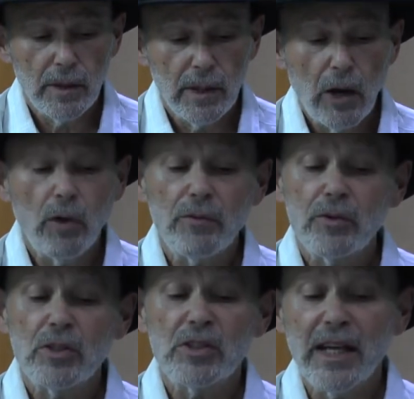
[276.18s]
However,
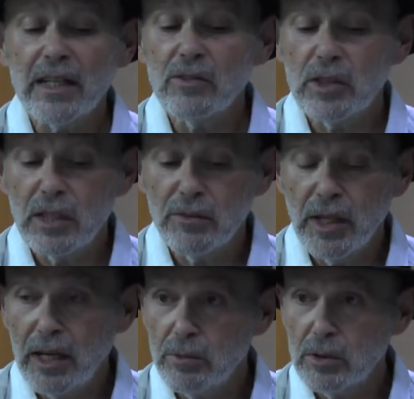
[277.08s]
in the second set of
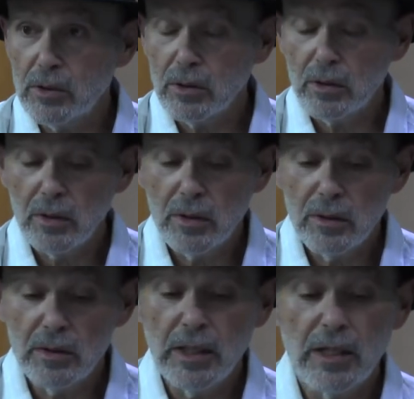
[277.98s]
tablets,
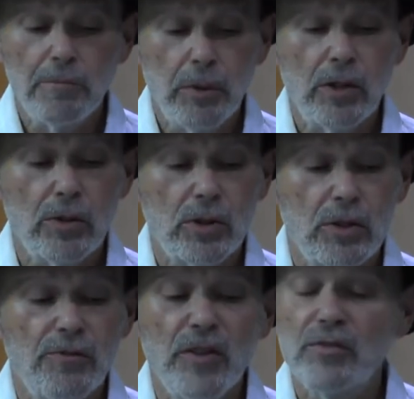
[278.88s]
the Tet appears in
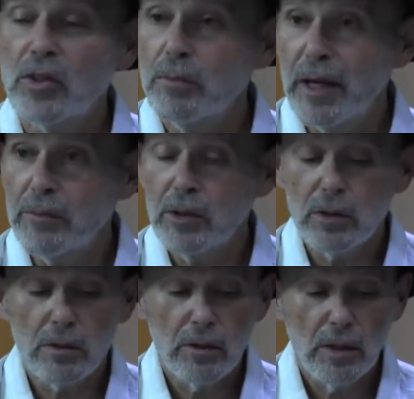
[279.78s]
the fifth
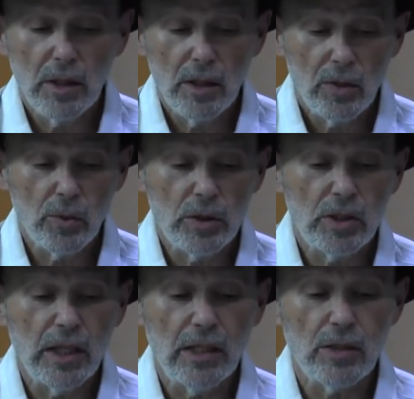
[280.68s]
commandment, where it
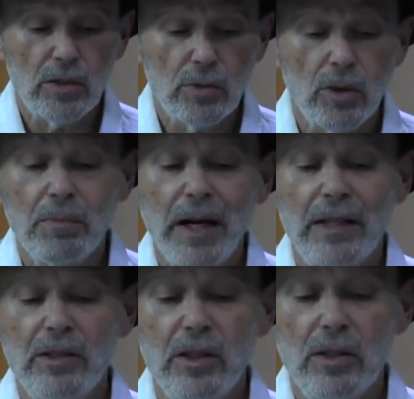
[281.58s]
says,
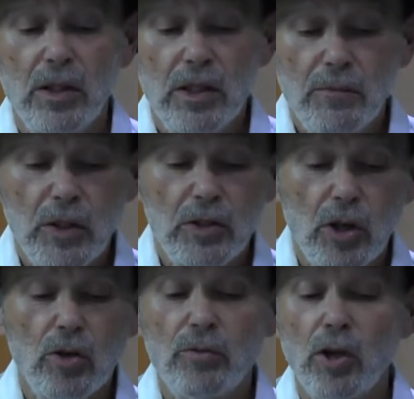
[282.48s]
Leman
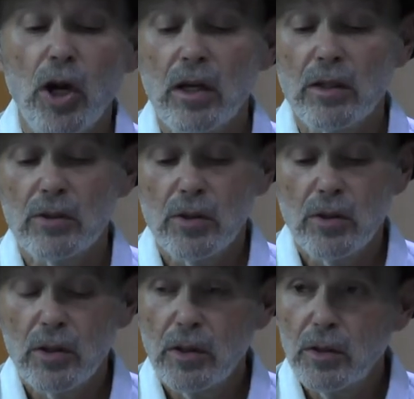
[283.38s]
Yitov Lach,
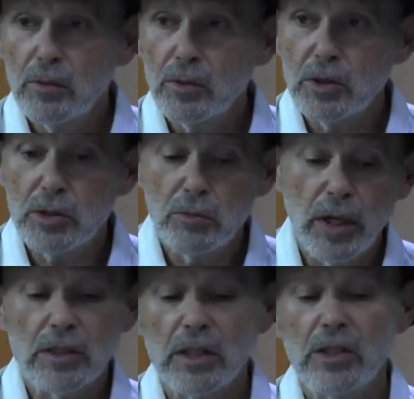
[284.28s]
which
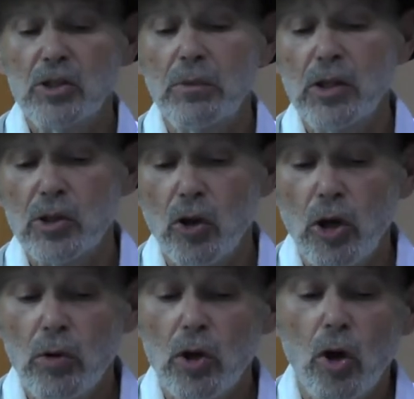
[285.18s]
translates to mean, so
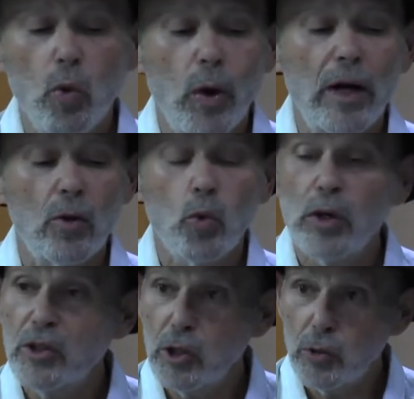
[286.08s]
it will go well
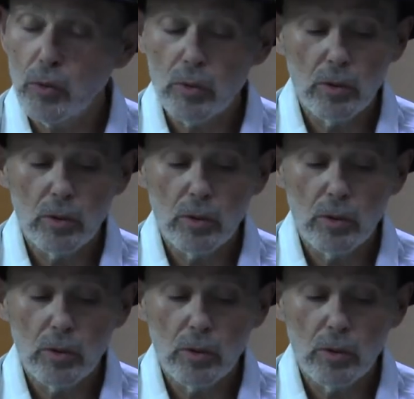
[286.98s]
with you.